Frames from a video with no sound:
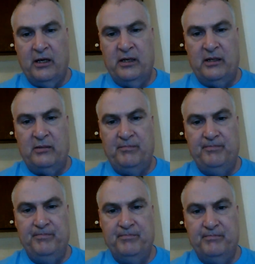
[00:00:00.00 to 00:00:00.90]

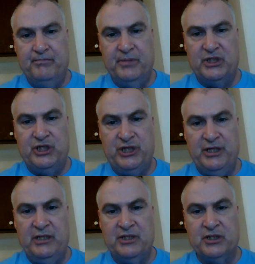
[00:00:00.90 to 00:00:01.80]
But
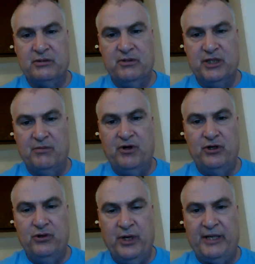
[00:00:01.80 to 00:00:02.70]
she is
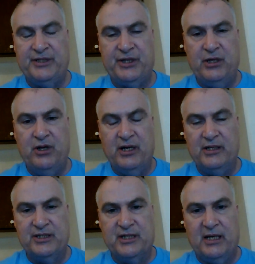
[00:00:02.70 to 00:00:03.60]
someone who hates the
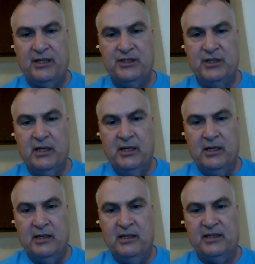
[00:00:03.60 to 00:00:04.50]
United States
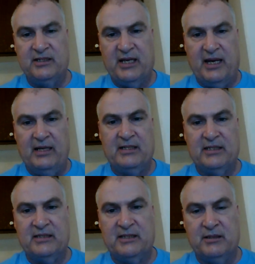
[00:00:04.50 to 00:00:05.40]
and is
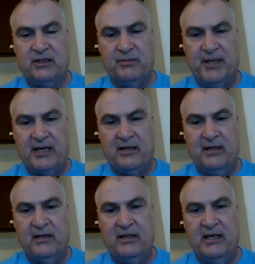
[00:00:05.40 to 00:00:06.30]
anti-Semitic
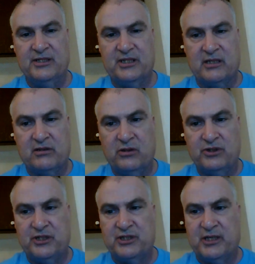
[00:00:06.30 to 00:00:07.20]
and against our
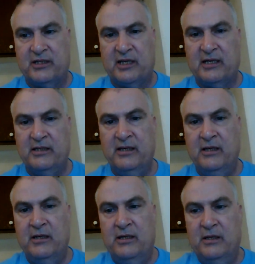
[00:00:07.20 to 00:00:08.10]
closest ally,
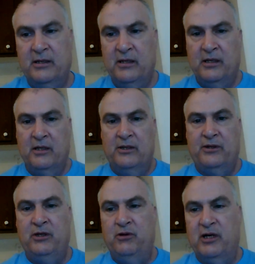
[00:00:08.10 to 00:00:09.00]

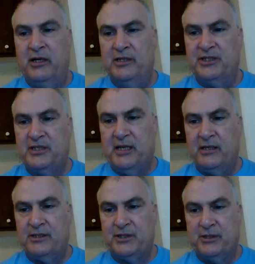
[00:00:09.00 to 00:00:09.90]
the United
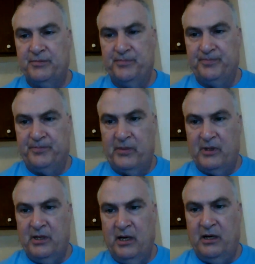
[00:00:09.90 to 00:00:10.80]
States.
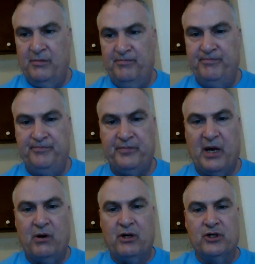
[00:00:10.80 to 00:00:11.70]
I
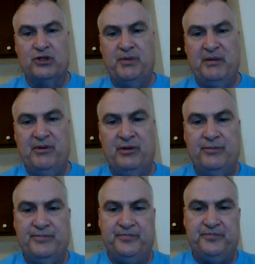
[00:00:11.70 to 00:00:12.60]
would urge people